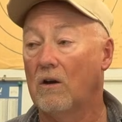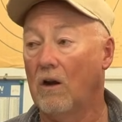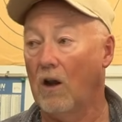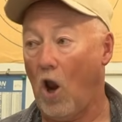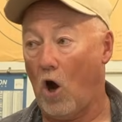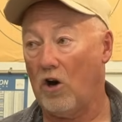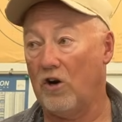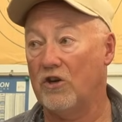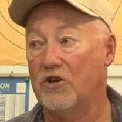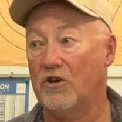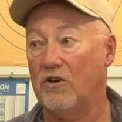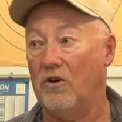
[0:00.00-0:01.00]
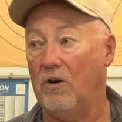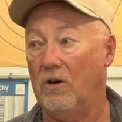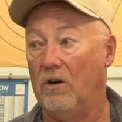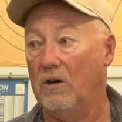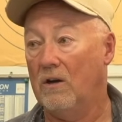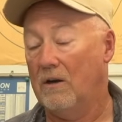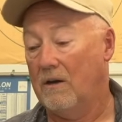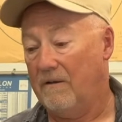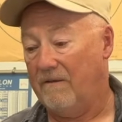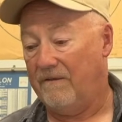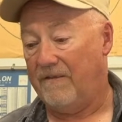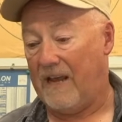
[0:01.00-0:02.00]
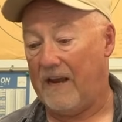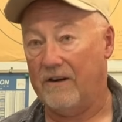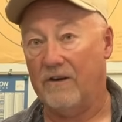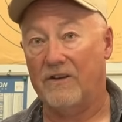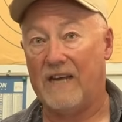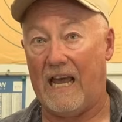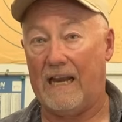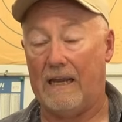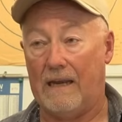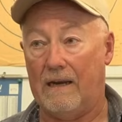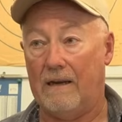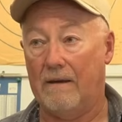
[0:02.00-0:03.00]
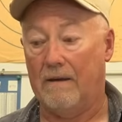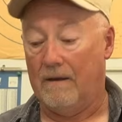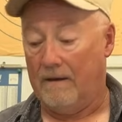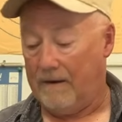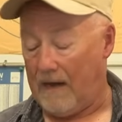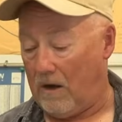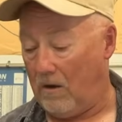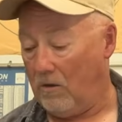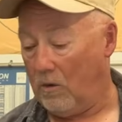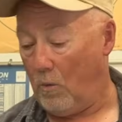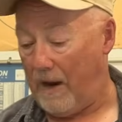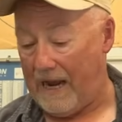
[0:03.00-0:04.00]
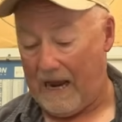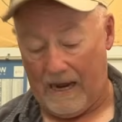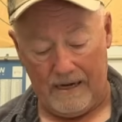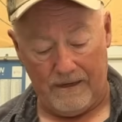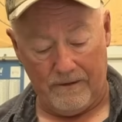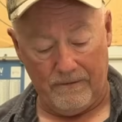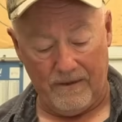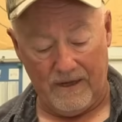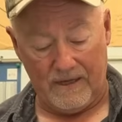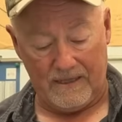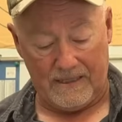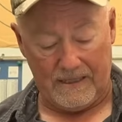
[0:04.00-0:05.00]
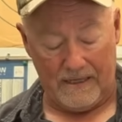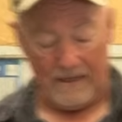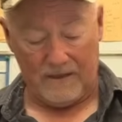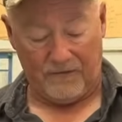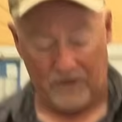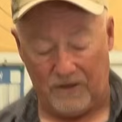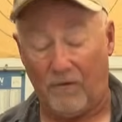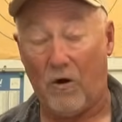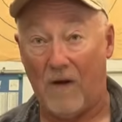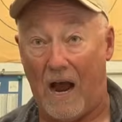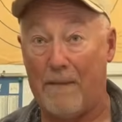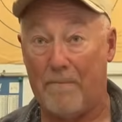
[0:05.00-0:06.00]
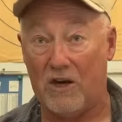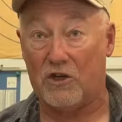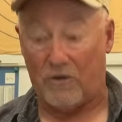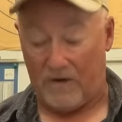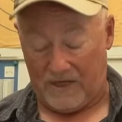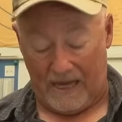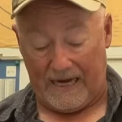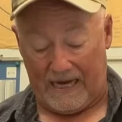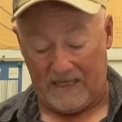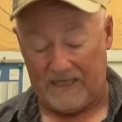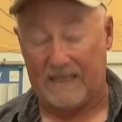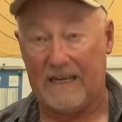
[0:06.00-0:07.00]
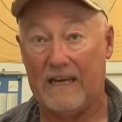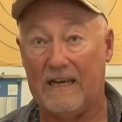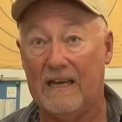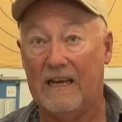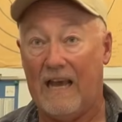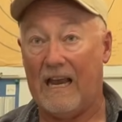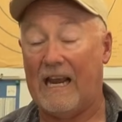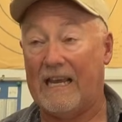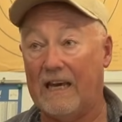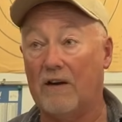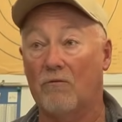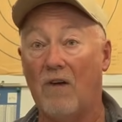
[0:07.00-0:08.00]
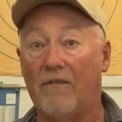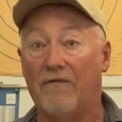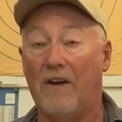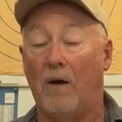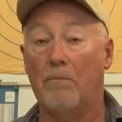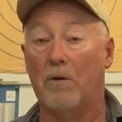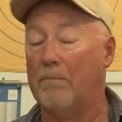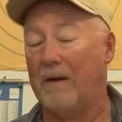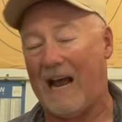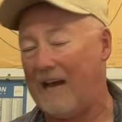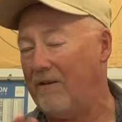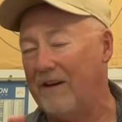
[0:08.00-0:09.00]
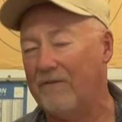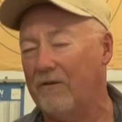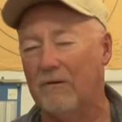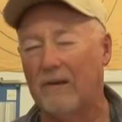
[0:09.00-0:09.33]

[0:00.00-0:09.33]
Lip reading: larger than your tenon. Now, the way I do this is, first of all, I measure it like I just did, and I get a rough number, but I don't even